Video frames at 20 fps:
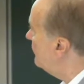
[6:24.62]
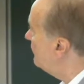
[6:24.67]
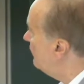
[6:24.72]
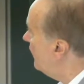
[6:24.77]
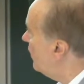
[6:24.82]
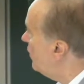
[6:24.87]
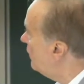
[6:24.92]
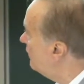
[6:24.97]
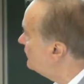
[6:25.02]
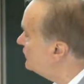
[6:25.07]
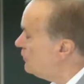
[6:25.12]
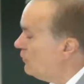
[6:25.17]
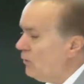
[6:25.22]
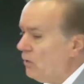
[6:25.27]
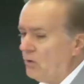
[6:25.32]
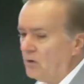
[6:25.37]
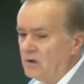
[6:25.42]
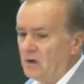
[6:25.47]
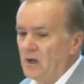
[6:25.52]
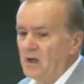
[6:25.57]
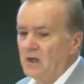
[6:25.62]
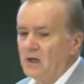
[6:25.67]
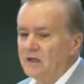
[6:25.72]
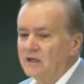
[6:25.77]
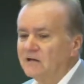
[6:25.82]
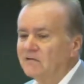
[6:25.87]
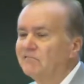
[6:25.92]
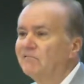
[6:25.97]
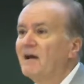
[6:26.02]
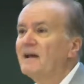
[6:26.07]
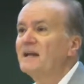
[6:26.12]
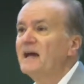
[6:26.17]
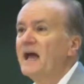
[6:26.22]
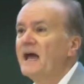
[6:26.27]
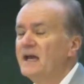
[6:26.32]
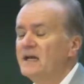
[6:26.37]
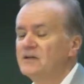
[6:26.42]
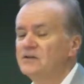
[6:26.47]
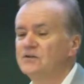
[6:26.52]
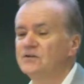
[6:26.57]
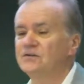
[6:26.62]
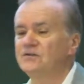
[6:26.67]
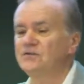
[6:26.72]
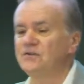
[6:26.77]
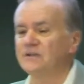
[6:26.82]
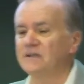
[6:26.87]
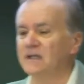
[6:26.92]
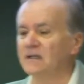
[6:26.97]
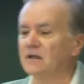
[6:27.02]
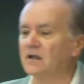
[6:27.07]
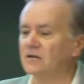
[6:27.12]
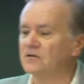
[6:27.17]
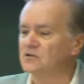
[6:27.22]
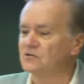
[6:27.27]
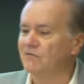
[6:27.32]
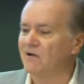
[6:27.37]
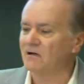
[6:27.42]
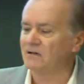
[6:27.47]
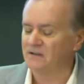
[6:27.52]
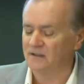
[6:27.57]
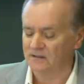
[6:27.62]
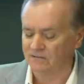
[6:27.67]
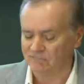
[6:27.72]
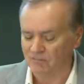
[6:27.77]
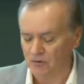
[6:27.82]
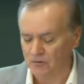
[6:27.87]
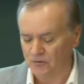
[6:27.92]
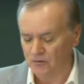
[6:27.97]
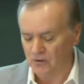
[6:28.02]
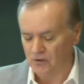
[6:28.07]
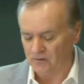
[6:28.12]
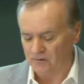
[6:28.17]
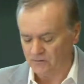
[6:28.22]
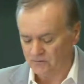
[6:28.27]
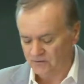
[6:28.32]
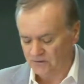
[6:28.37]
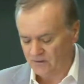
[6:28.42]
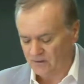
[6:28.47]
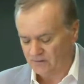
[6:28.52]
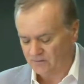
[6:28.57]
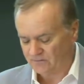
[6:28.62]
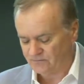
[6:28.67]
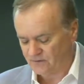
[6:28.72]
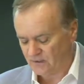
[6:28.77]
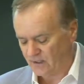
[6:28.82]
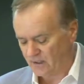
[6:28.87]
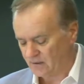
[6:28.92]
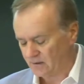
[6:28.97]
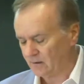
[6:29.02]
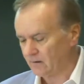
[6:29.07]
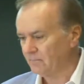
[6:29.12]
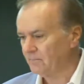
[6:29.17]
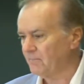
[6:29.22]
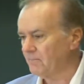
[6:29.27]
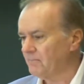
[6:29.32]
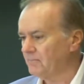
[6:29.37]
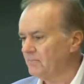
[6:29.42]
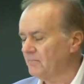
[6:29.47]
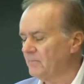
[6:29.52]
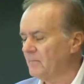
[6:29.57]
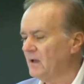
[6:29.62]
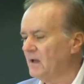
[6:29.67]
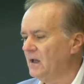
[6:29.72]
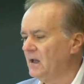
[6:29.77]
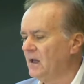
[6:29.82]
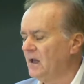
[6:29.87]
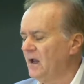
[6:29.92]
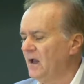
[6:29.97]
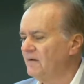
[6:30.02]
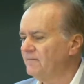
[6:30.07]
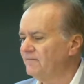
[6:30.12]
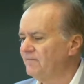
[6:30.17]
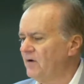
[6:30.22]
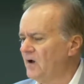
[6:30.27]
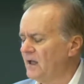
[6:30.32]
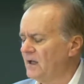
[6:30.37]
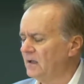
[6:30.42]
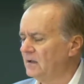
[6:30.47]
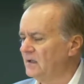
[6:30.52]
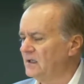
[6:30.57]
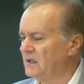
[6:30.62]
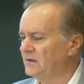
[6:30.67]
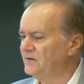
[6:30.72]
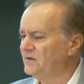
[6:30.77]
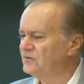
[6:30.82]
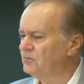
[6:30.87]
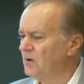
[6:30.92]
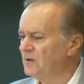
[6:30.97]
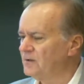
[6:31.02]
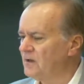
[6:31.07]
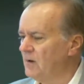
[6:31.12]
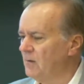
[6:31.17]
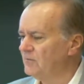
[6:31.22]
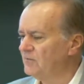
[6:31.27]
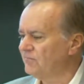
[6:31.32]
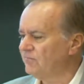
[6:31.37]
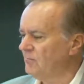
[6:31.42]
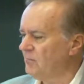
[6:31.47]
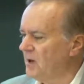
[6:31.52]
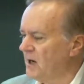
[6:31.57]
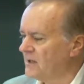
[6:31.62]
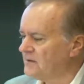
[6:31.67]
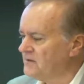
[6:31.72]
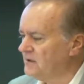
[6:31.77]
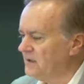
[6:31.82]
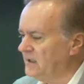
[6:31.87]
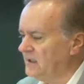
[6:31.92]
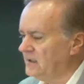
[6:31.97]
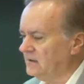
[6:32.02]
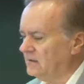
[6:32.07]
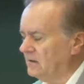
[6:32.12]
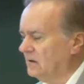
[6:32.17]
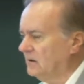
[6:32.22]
the flow of talk, greater agency in constructing their own knowledge and understanding. And finally, and this one comes from Martin,